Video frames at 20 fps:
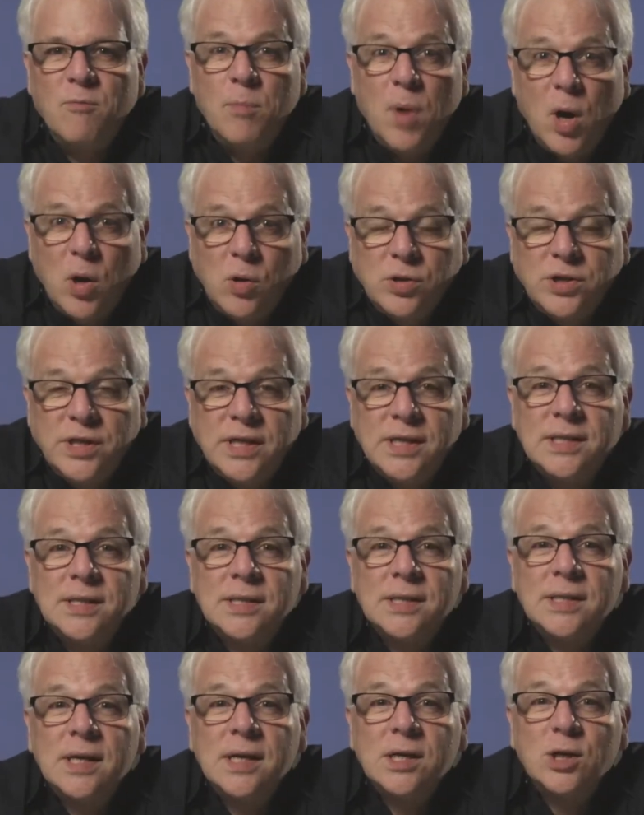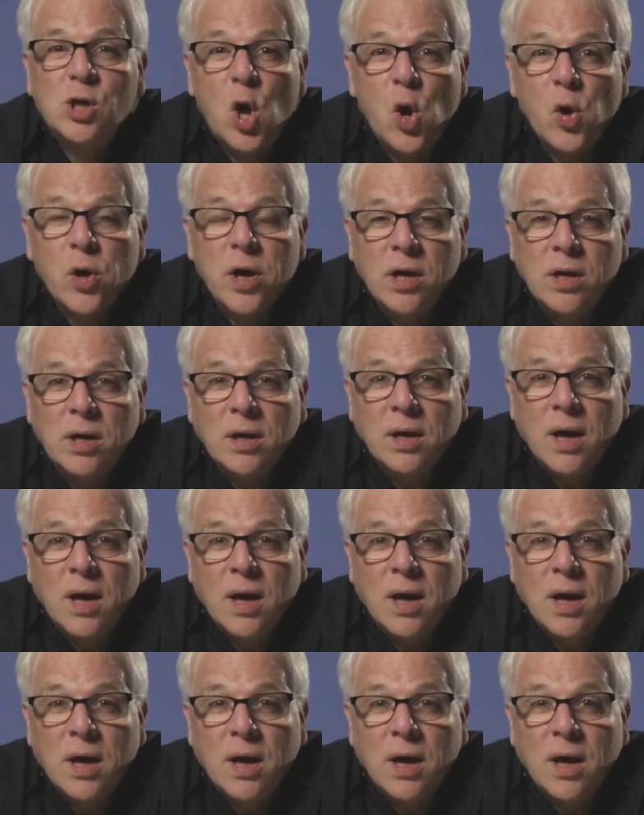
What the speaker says: Moses talking to